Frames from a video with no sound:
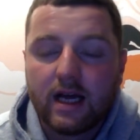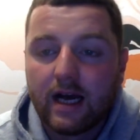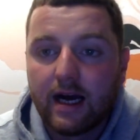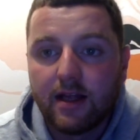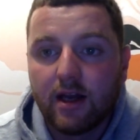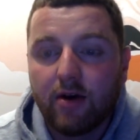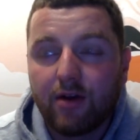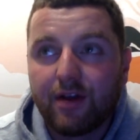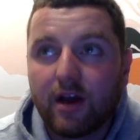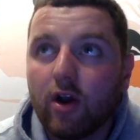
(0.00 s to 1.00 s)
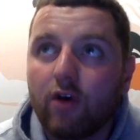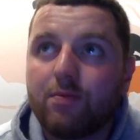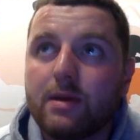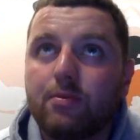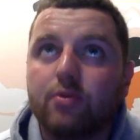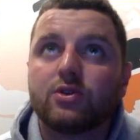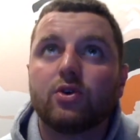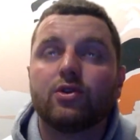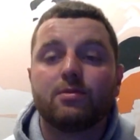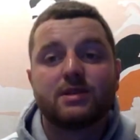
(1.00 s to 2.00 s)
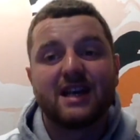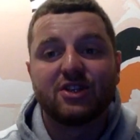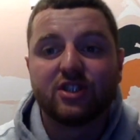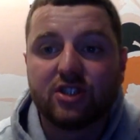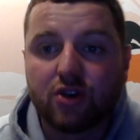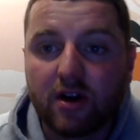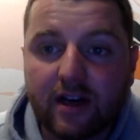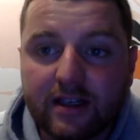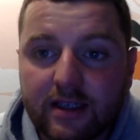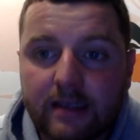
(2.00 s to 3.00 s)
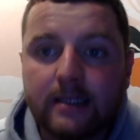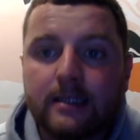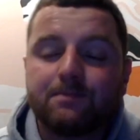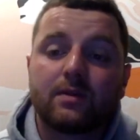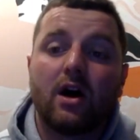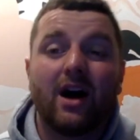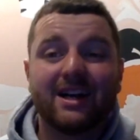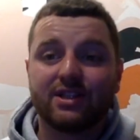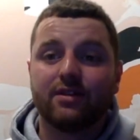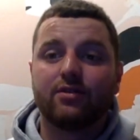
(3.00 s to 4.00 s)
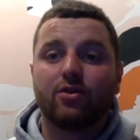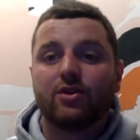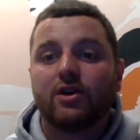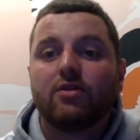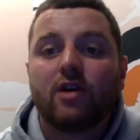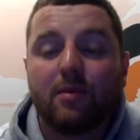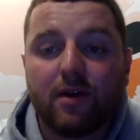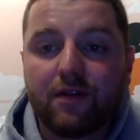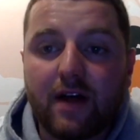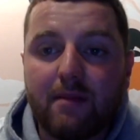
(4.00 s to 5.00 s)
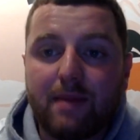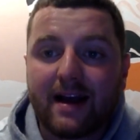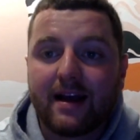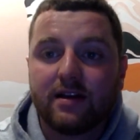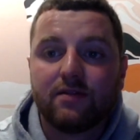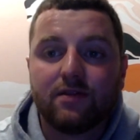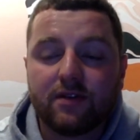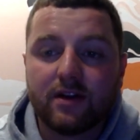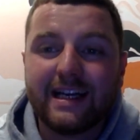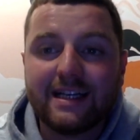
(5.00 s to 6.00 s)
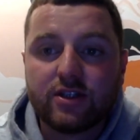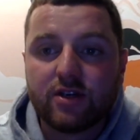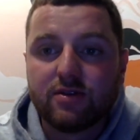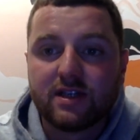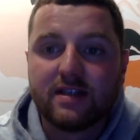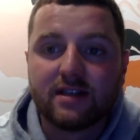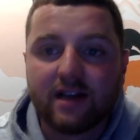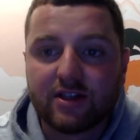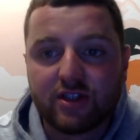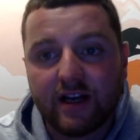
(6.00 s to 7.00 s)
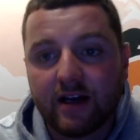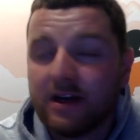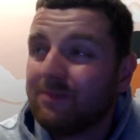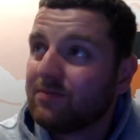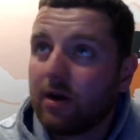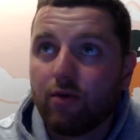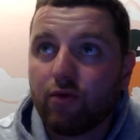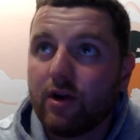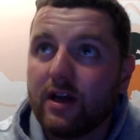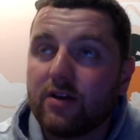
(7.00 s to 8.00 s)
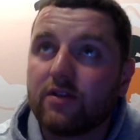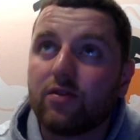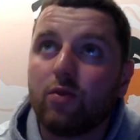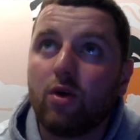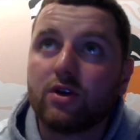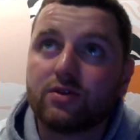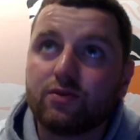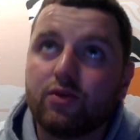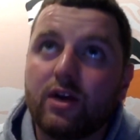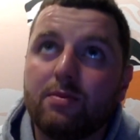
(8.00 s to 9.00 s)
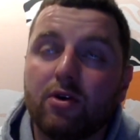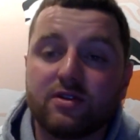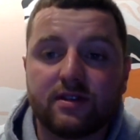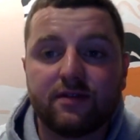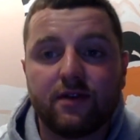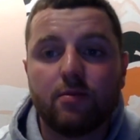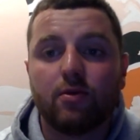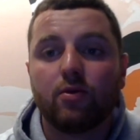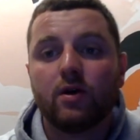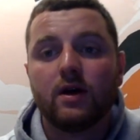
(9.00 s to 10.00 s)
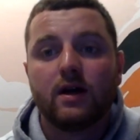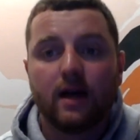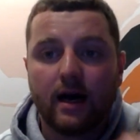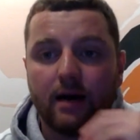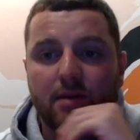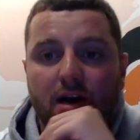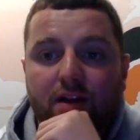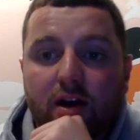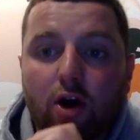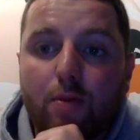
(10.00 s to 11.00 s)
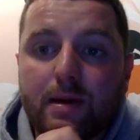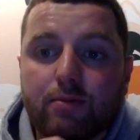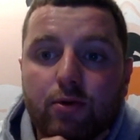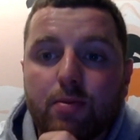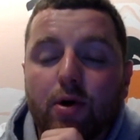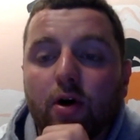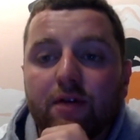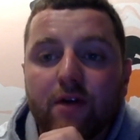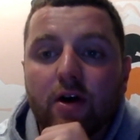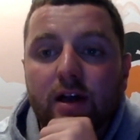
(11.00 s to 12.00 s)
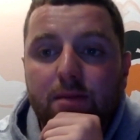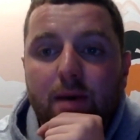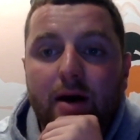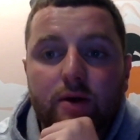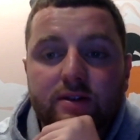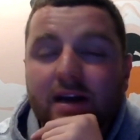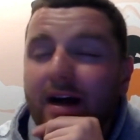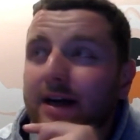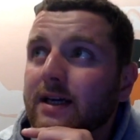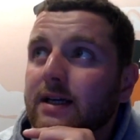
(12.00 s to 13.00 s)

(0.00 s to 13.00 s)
Uh, you know, I think a lot of people saw them potentially struggling. I actually thought, you know, coming off that back end of League Two season last year, they were really good to watch, really positive football, um, and I think a lot of people would put off early bells that